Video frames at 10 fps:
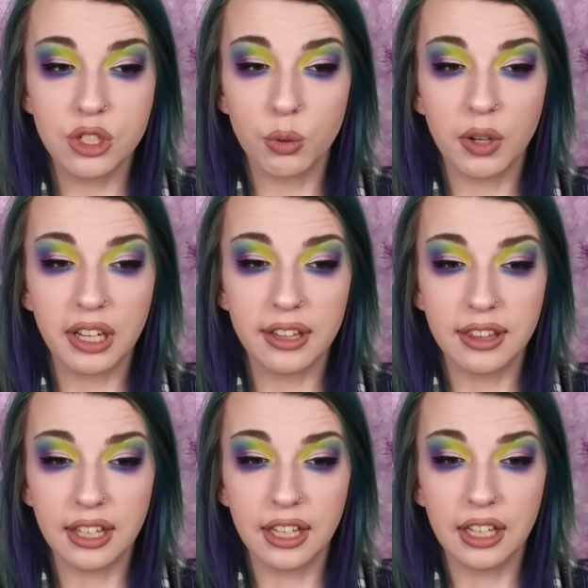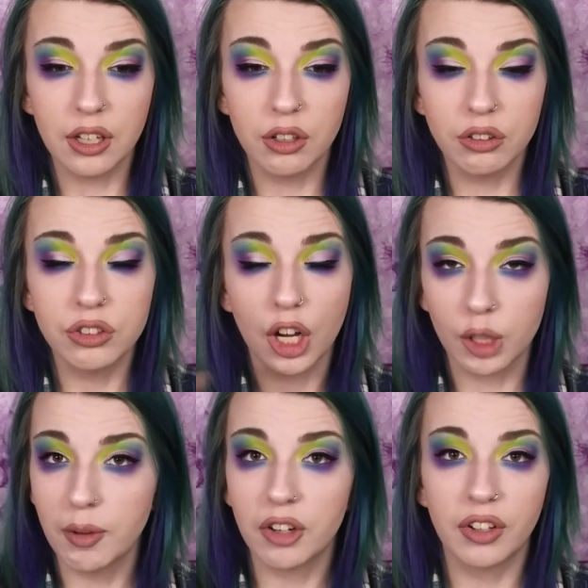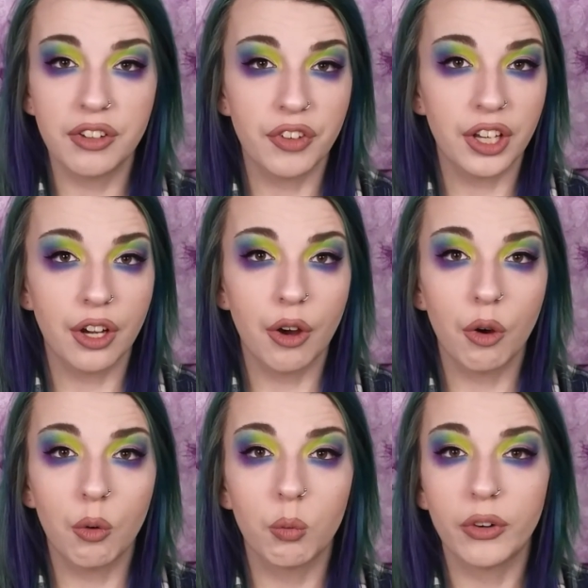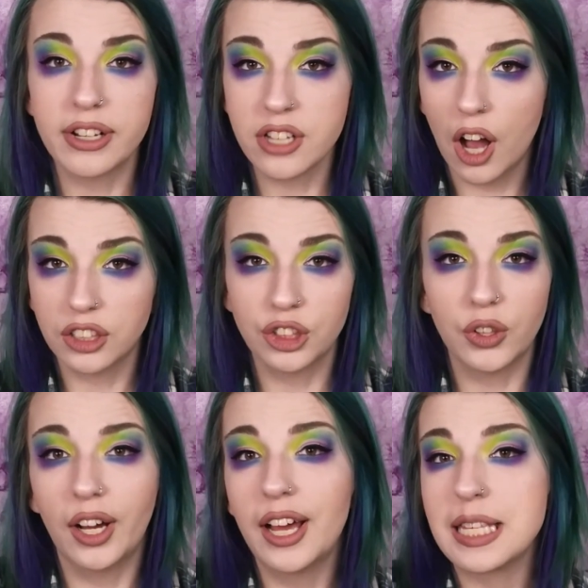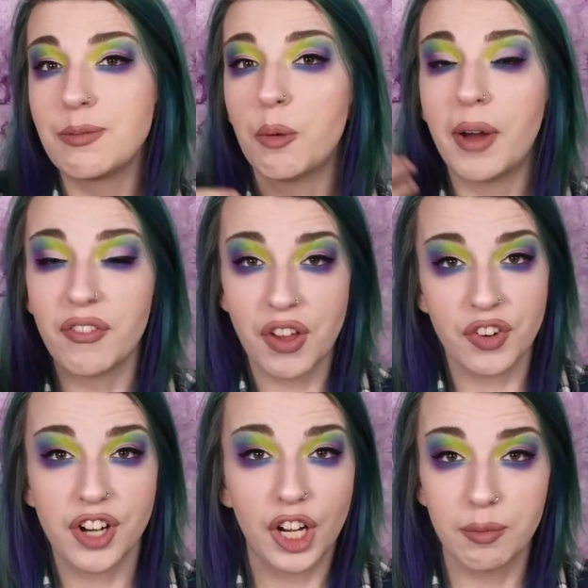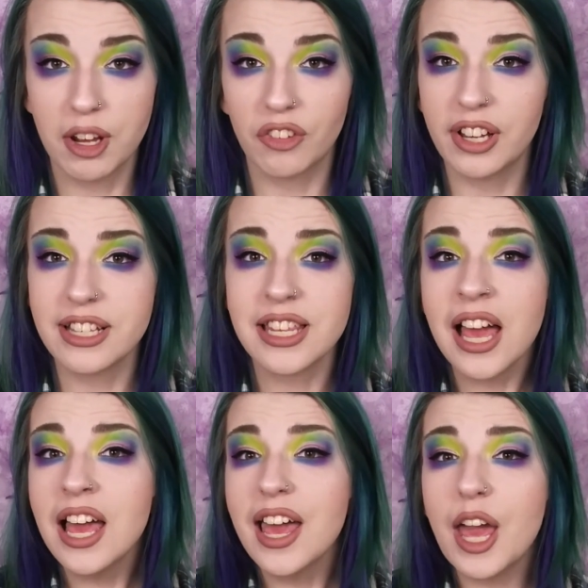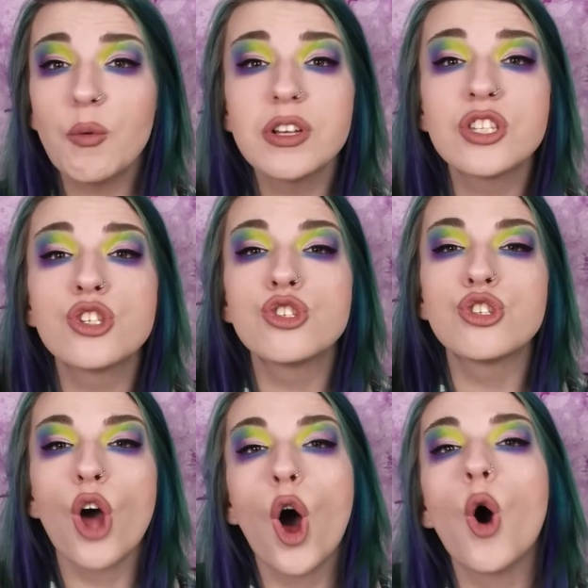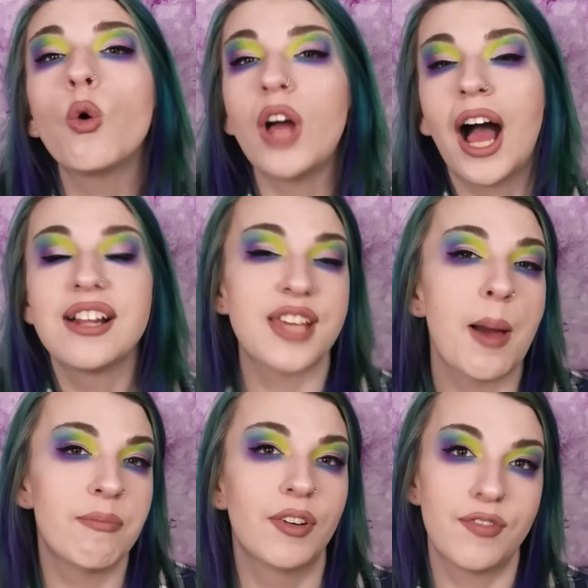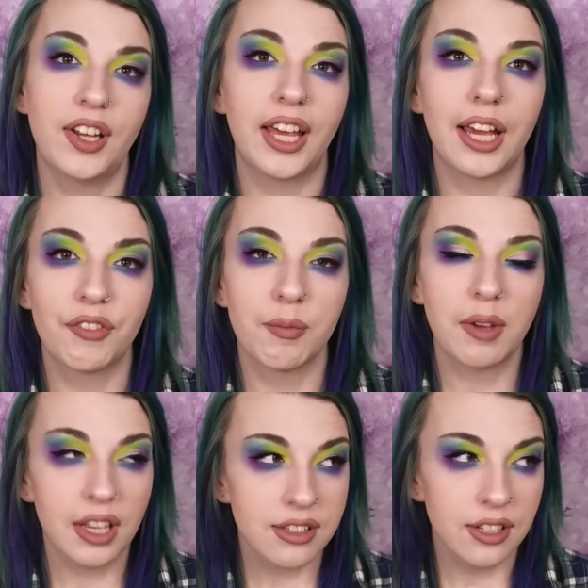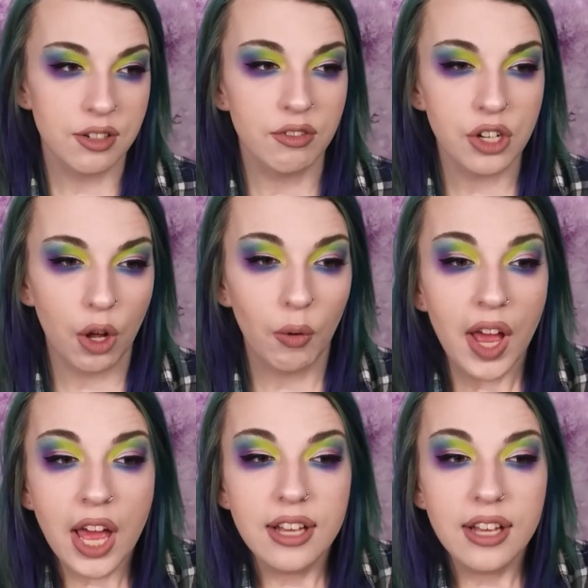doing the documentary video where I talk to you guys about my favorite documentaries, it was so goddamn fulfilling for me to, you know,